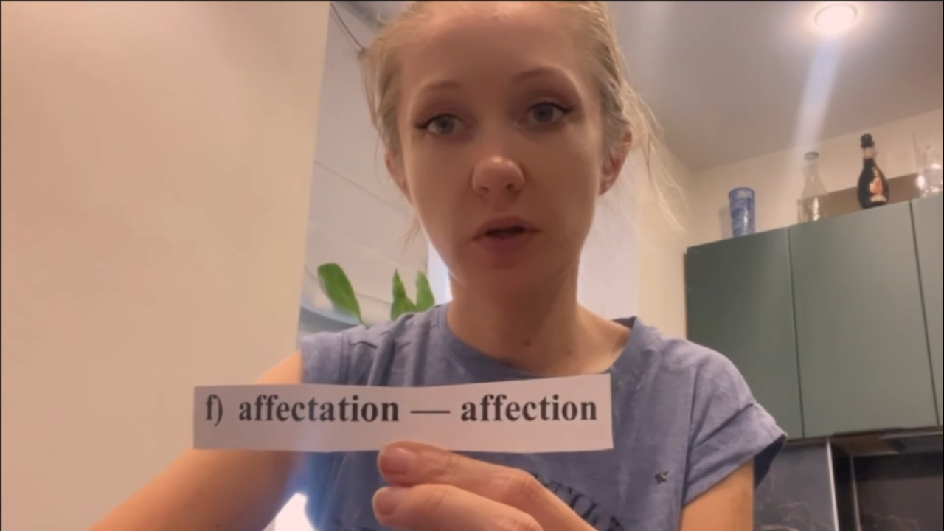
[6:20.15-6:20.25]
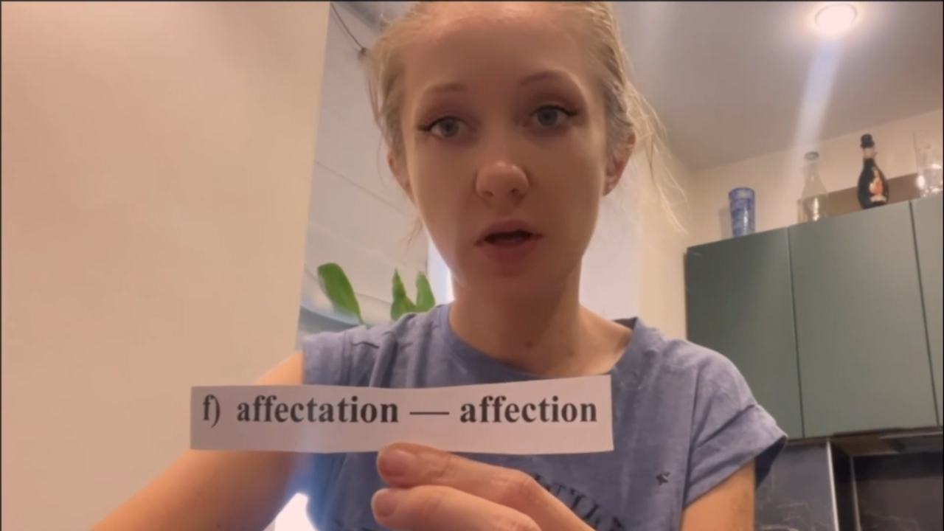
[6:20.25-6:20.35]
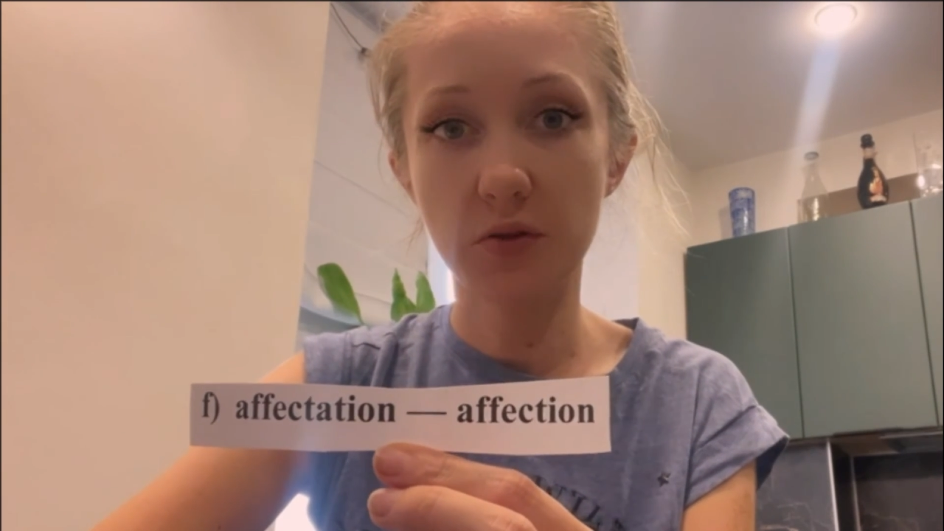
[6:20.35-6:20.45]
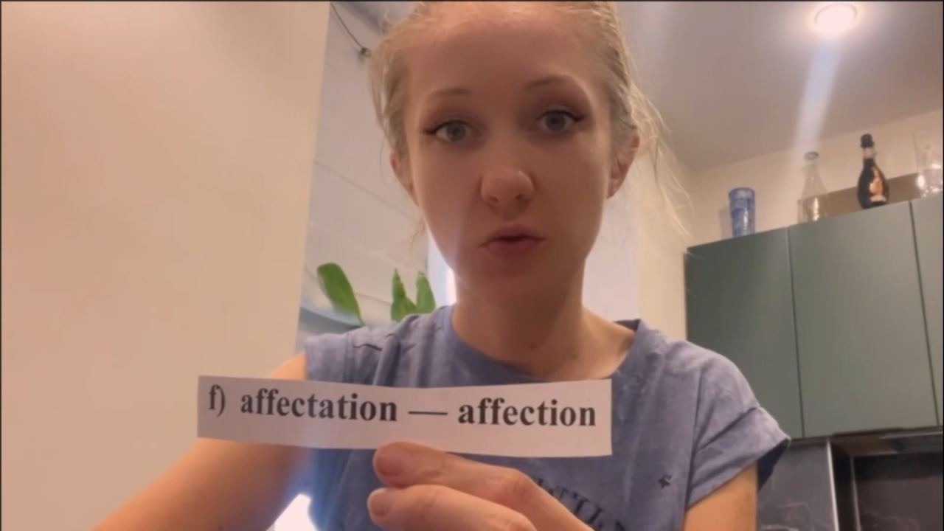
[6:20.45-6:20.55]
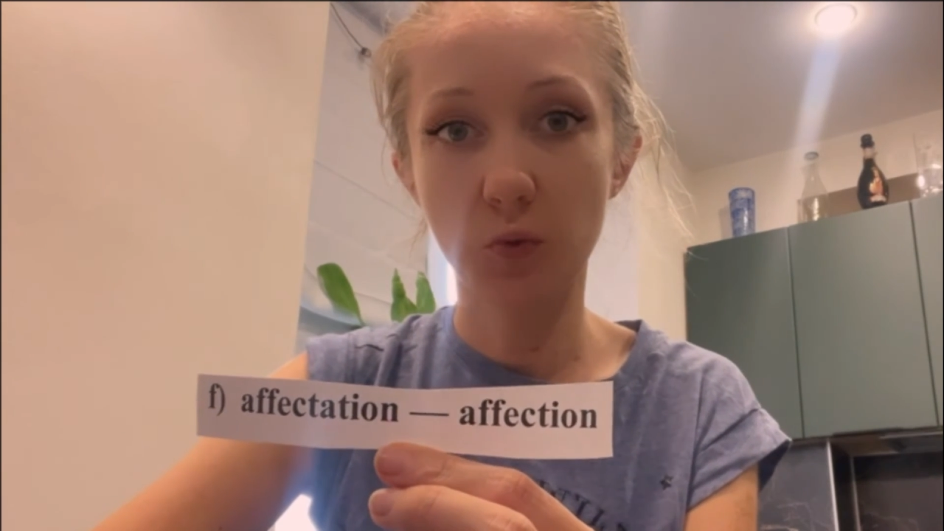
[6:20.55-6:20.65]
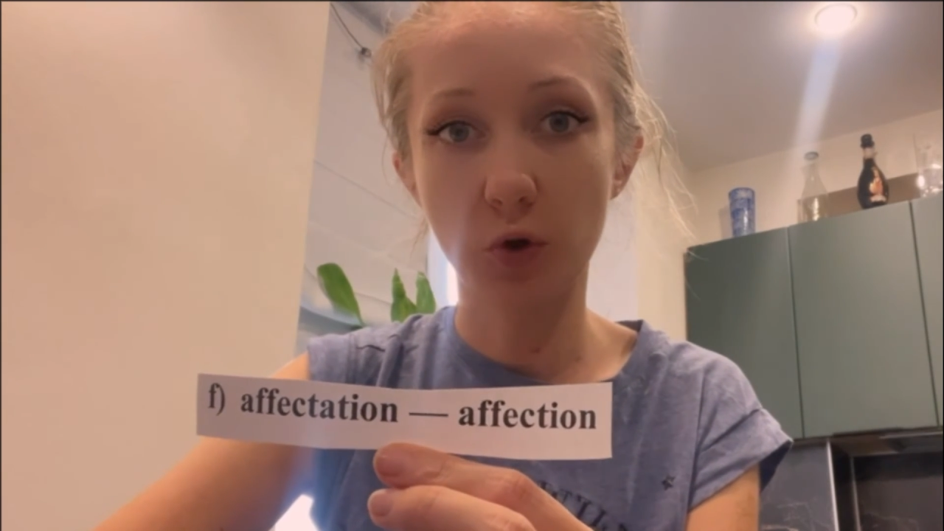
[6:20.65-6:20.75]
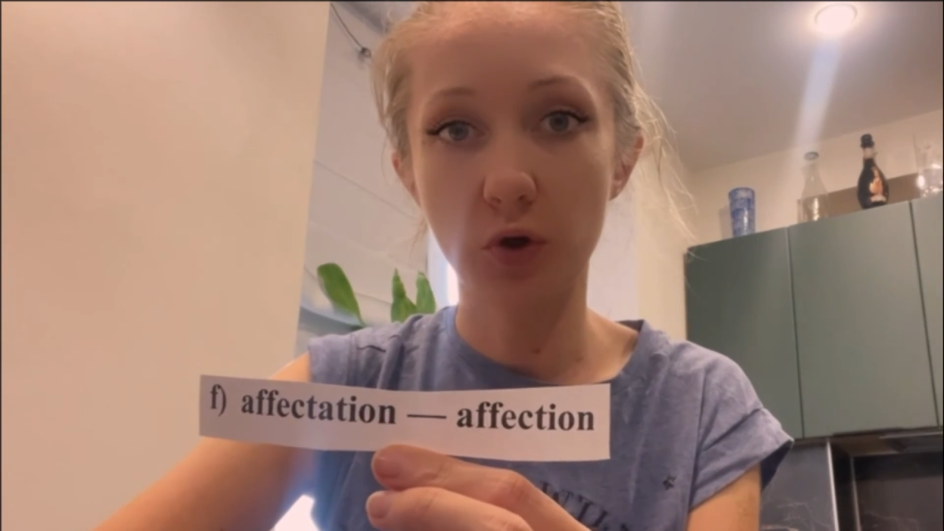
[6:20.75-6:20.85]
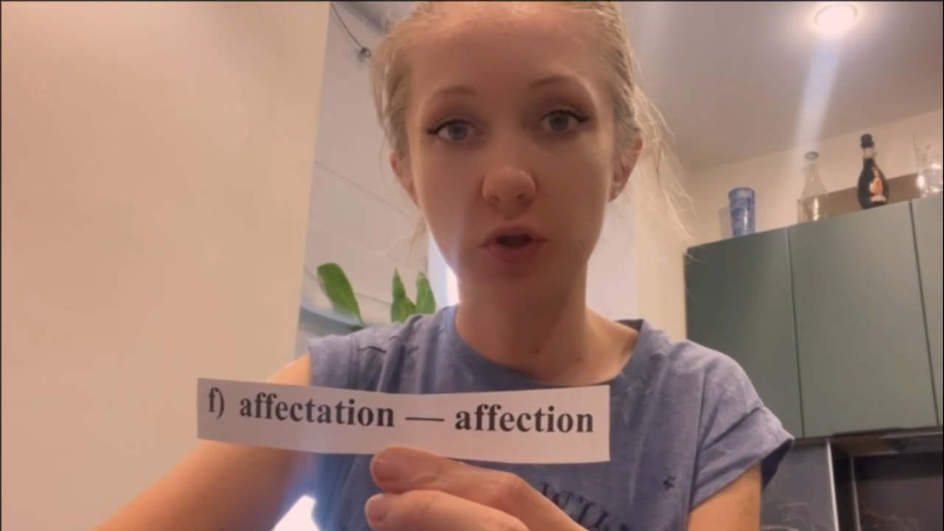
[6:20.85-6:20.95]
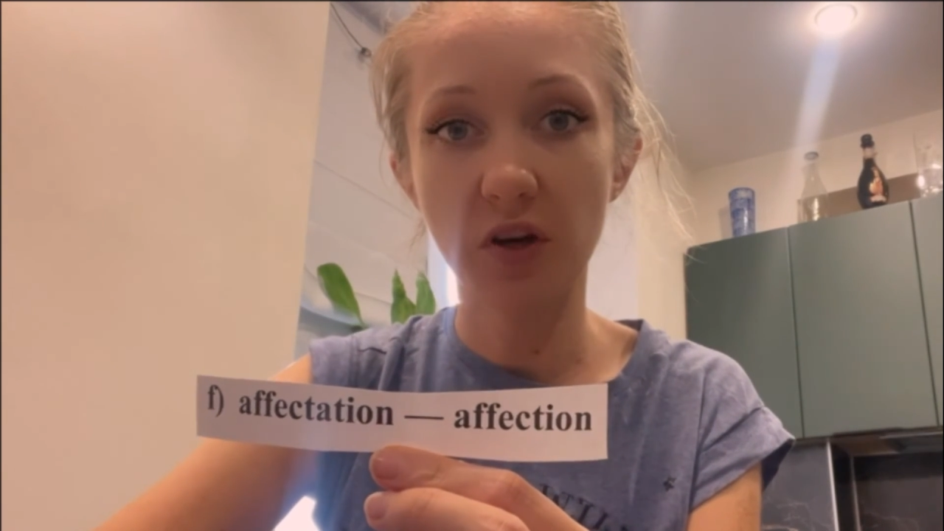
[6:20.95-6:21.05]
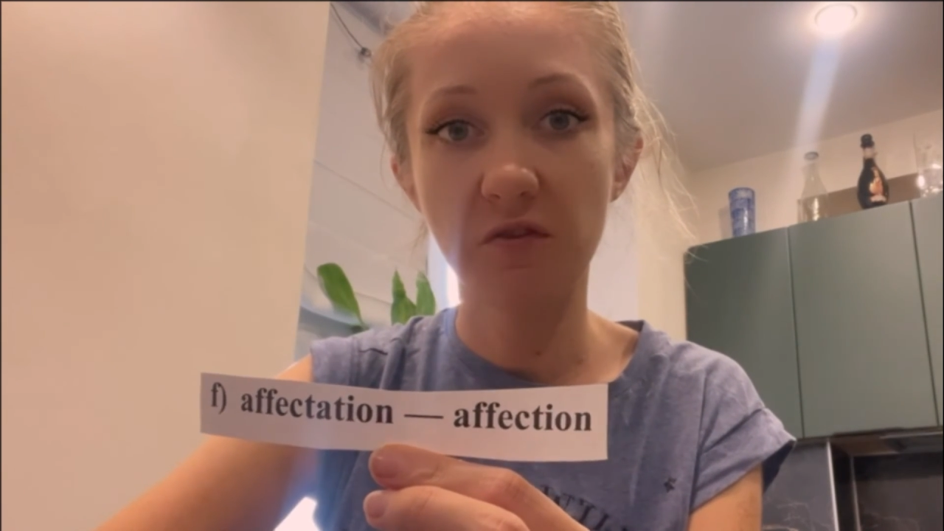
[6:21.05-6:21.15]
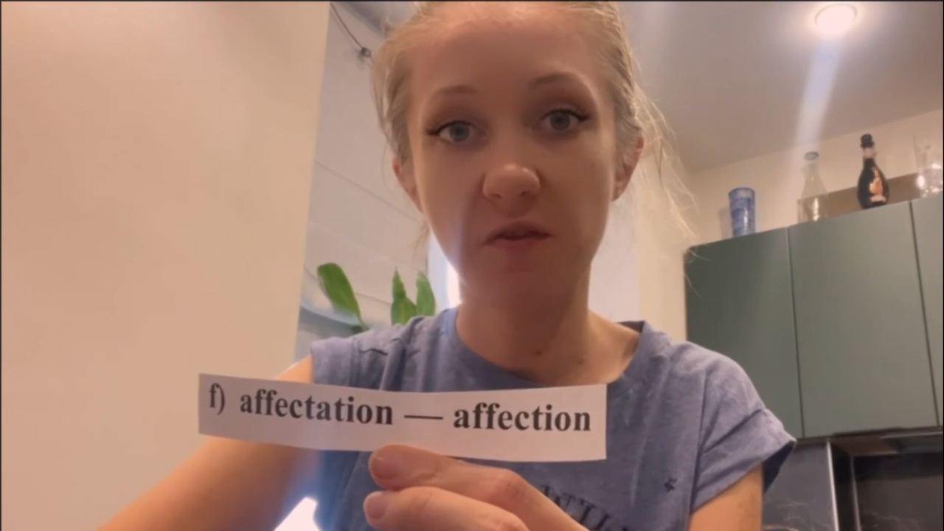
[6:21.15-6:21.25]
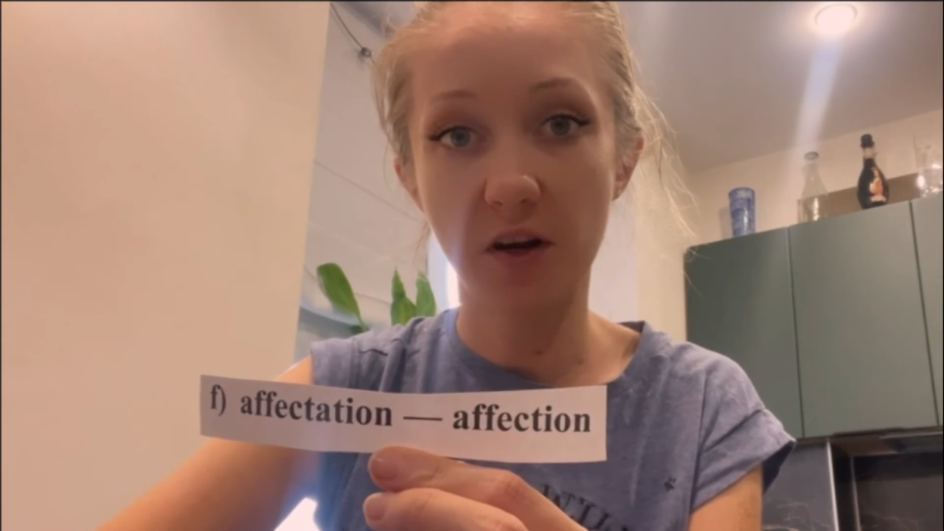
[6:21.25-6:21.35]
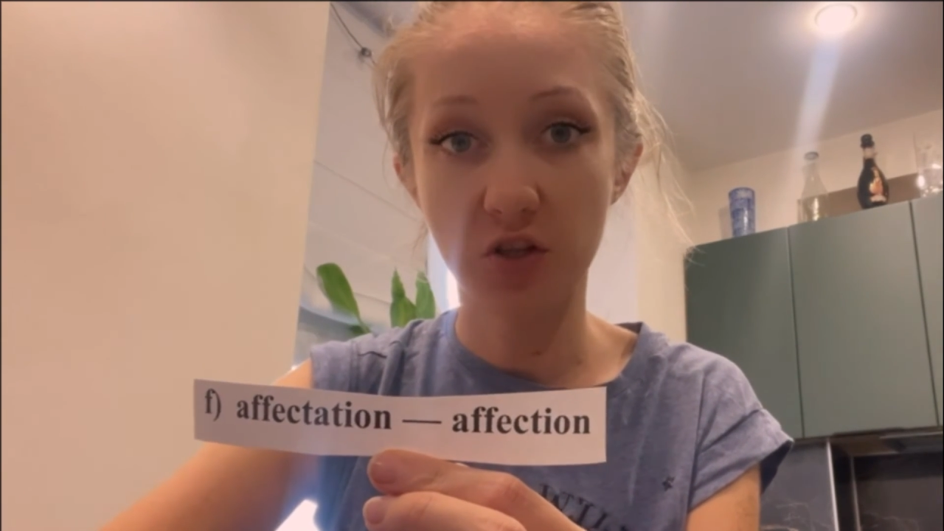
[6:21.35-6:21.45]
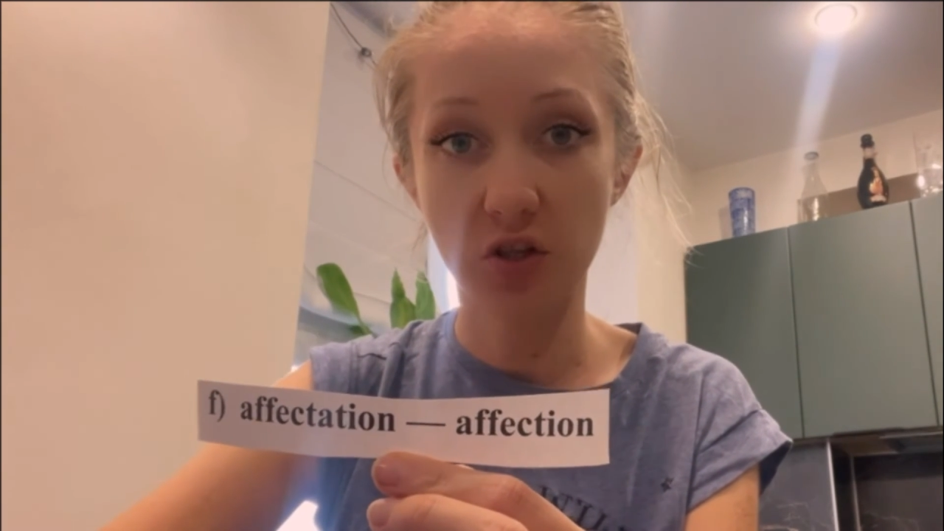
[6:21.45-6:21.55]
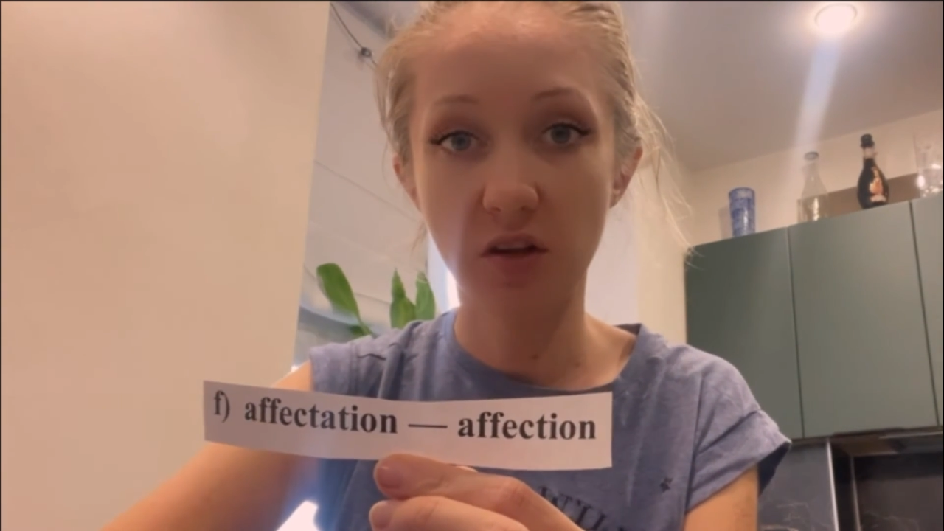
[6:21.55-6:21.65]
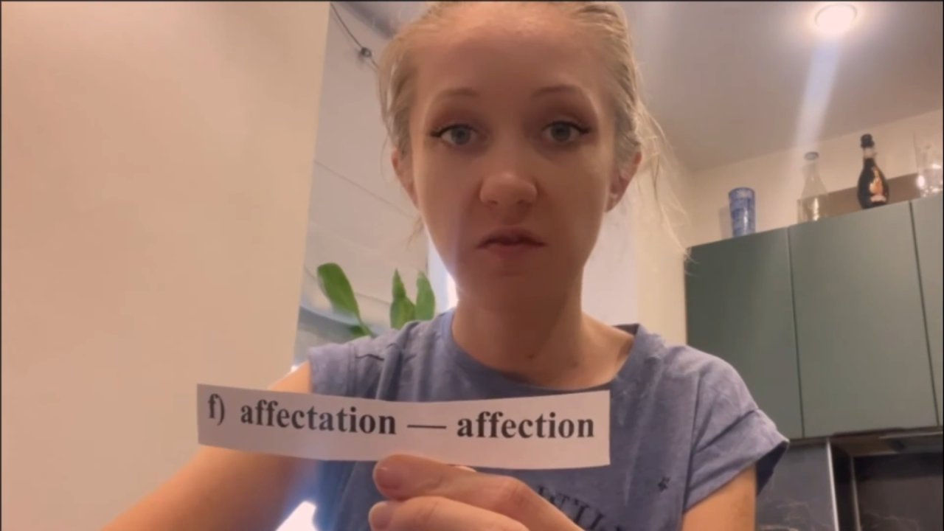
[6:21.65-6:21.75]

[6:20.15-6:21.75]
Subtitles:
last word, affection.